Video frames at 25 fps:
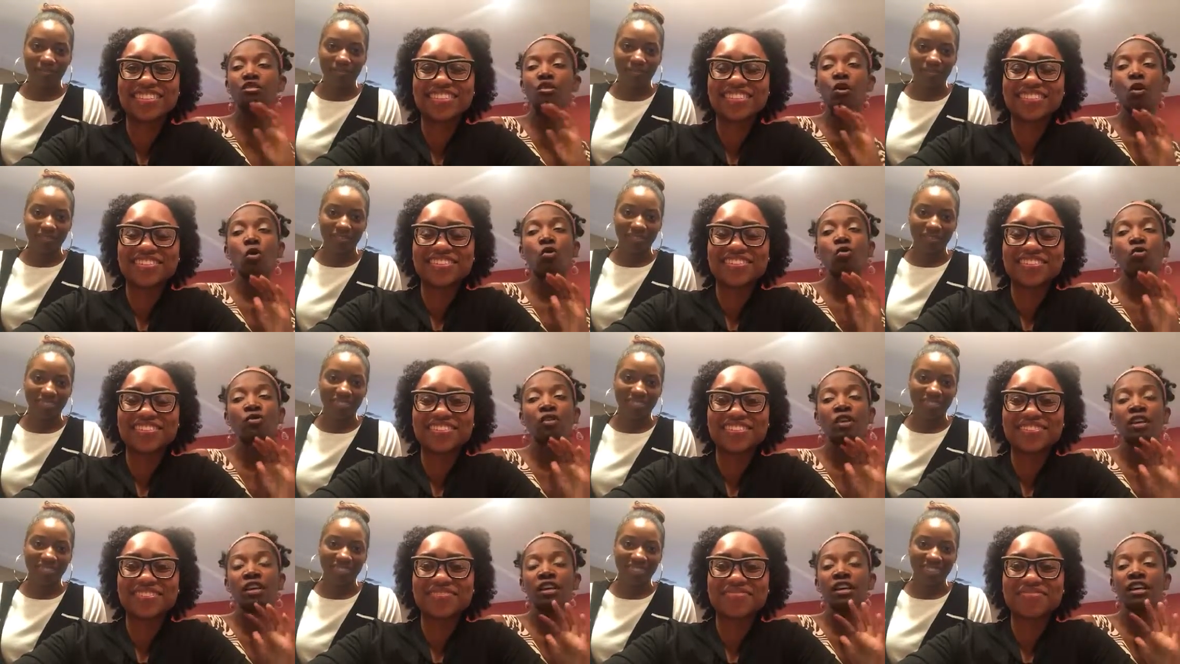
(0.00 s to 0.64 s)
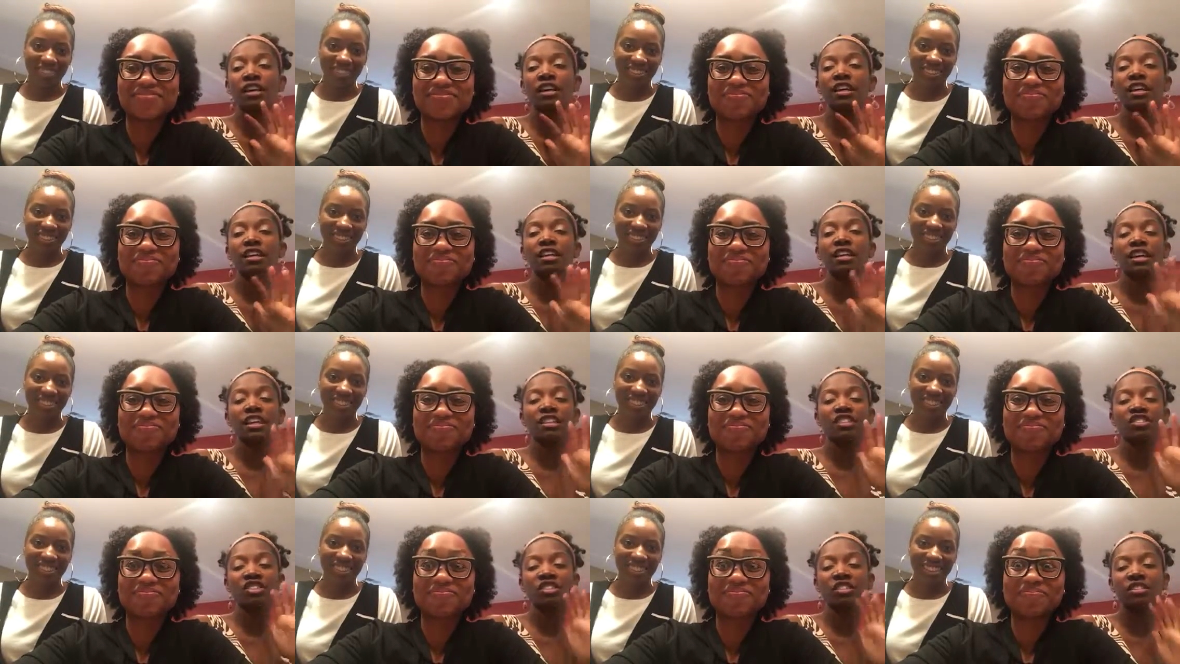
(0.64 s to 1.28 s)

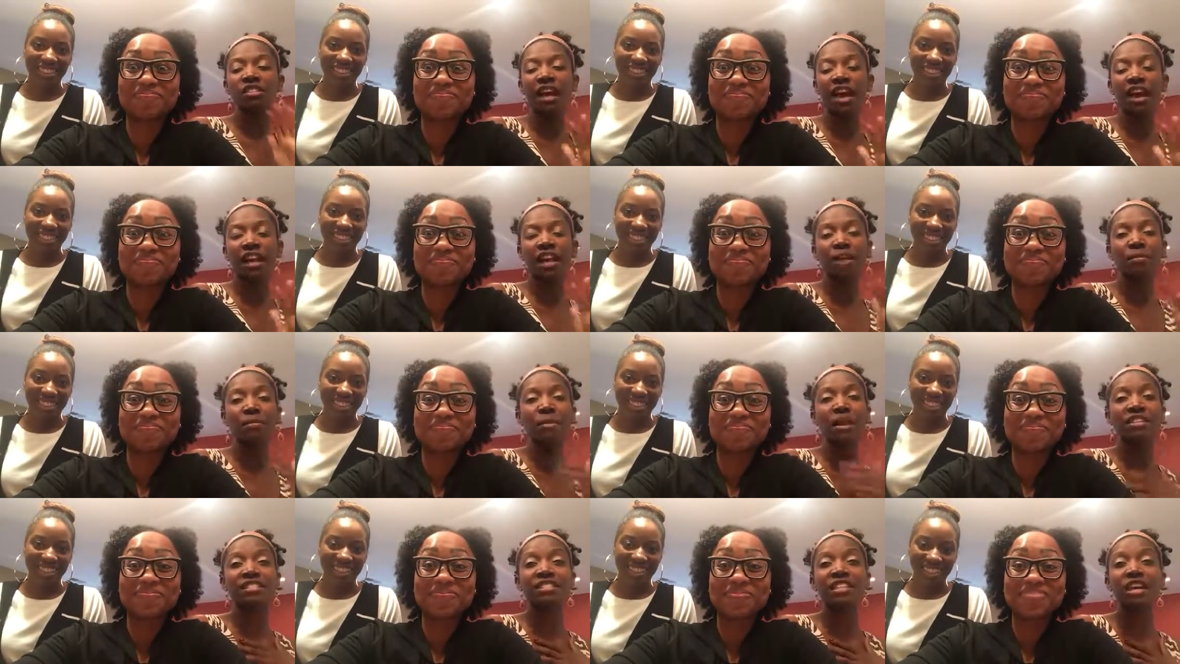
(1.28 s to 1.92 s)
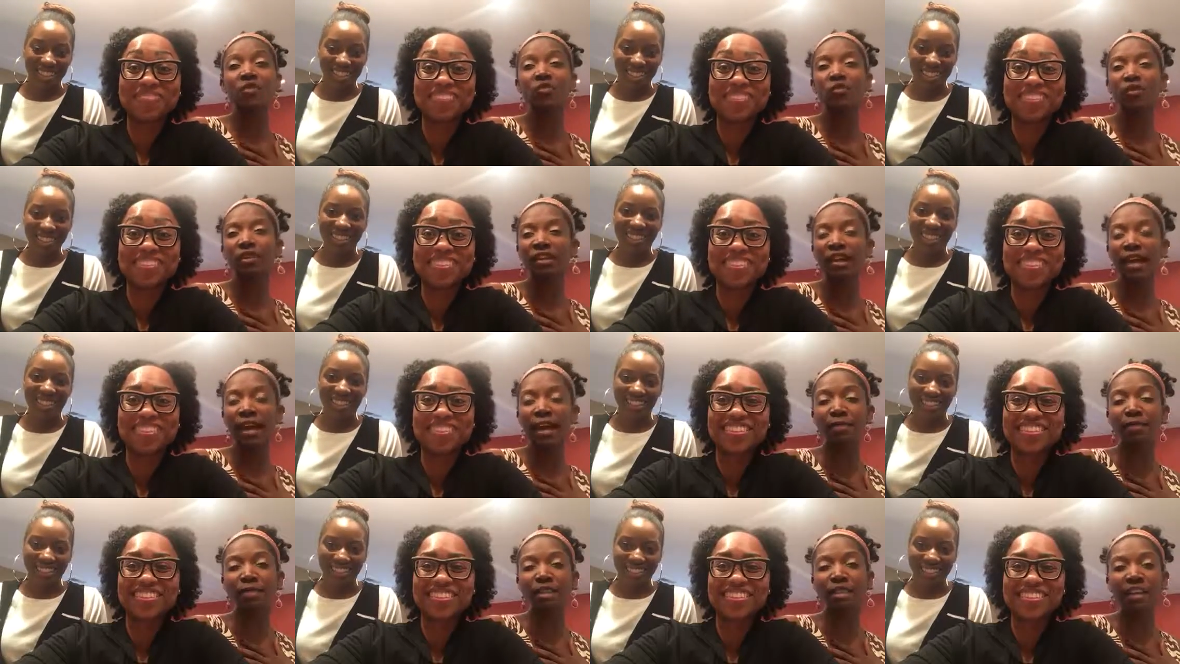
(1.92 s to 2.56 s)
Speaker 1: Tovian and Janetta and myself,
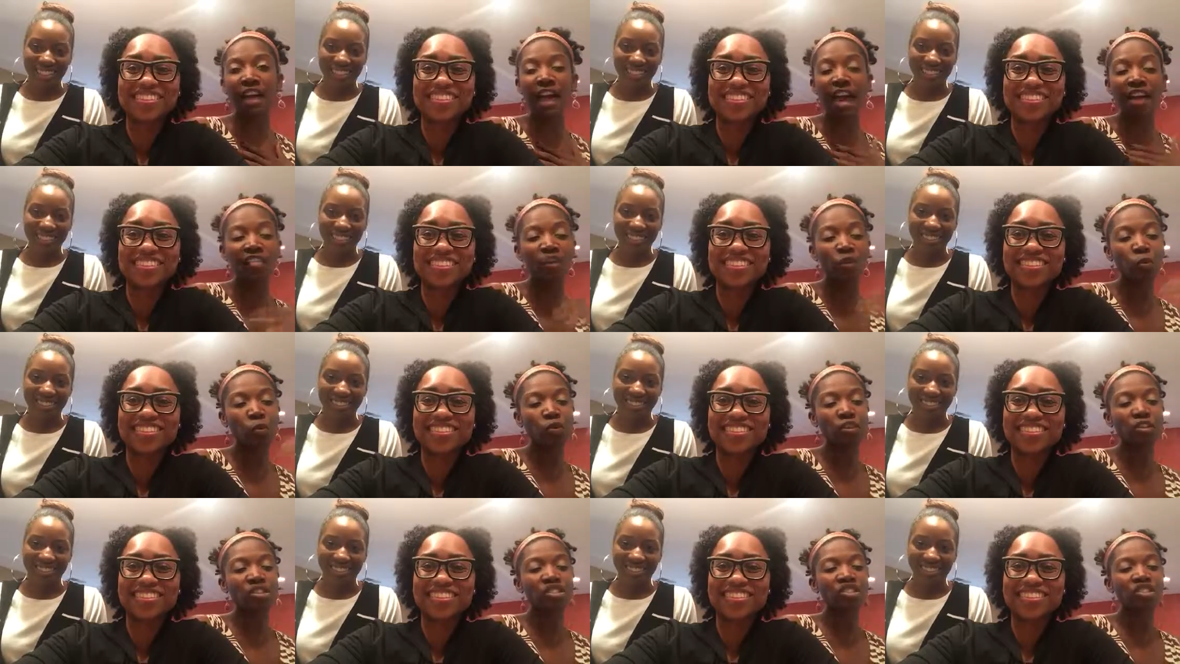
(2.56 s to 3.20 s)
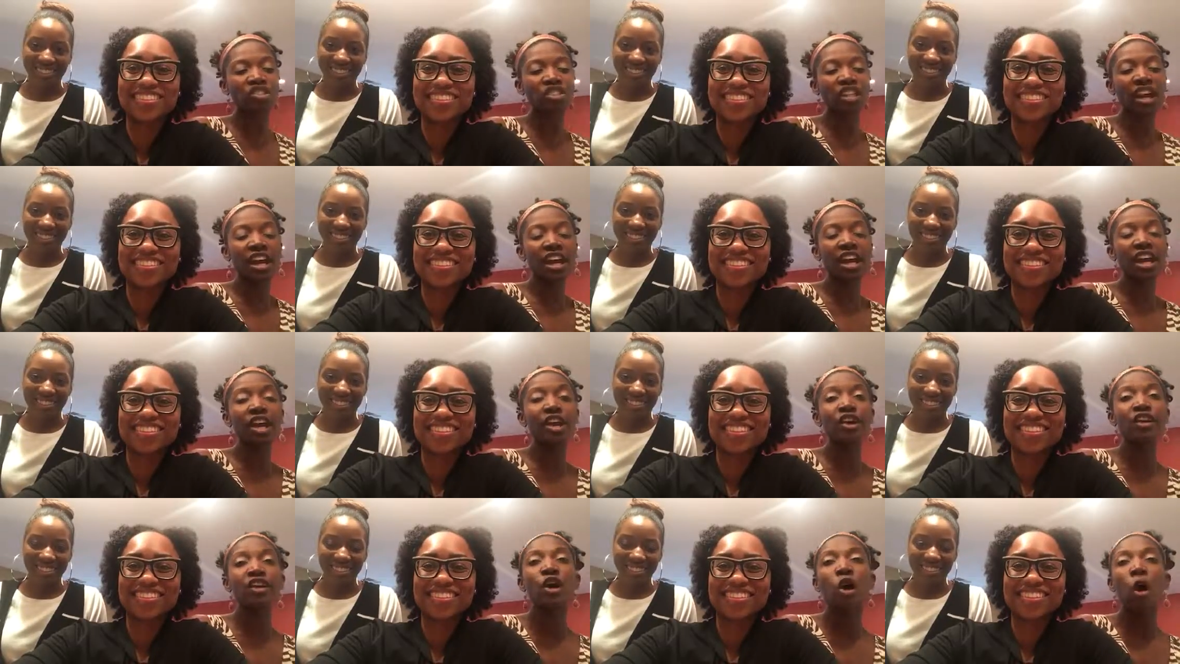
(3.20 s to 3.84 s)
we came together, we
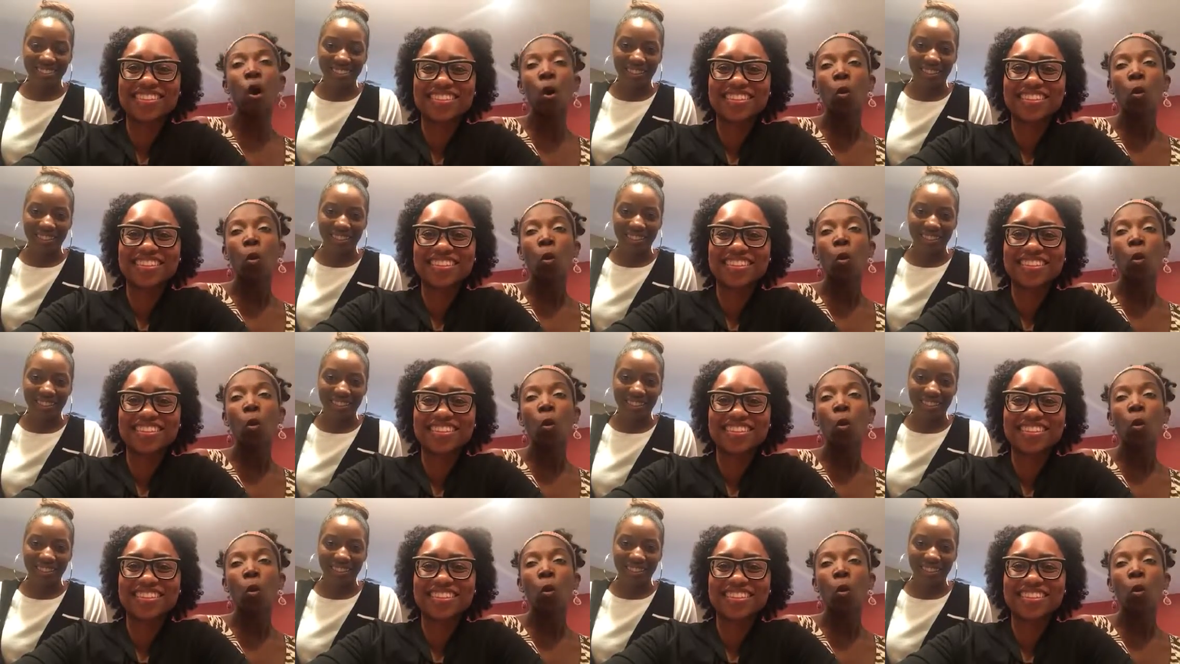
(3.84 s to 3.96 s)
shared